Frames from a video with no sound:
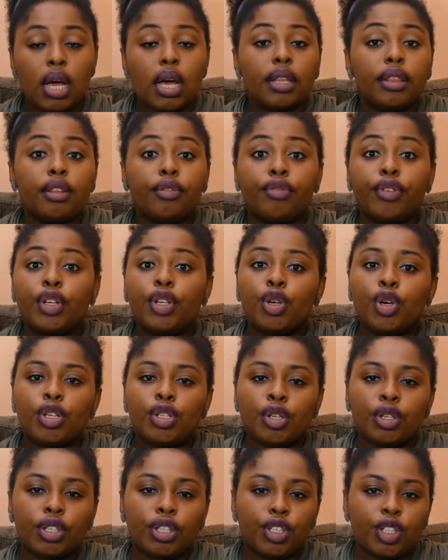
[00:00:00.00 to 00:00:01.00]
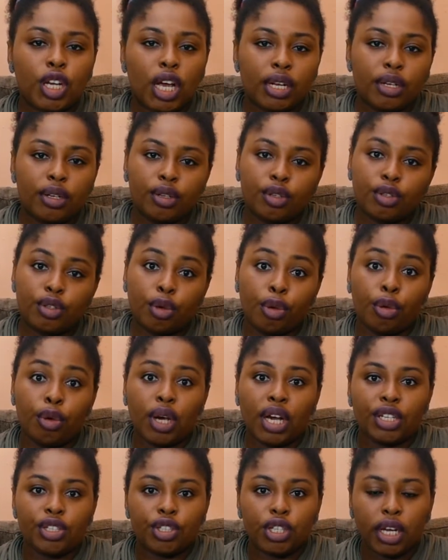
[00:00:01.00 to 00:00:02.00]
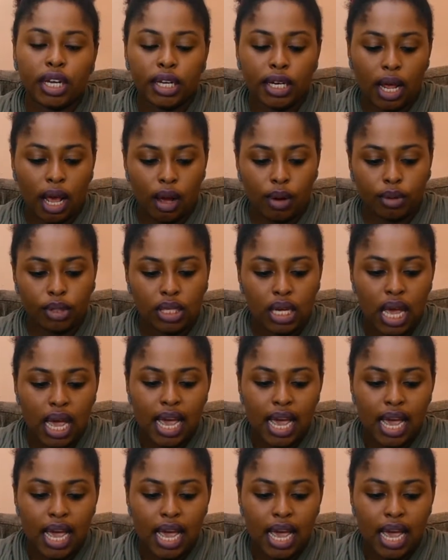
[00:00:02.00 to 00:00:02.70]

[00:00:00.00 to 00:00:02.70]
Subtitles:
The video is on the channel, so you can check it out.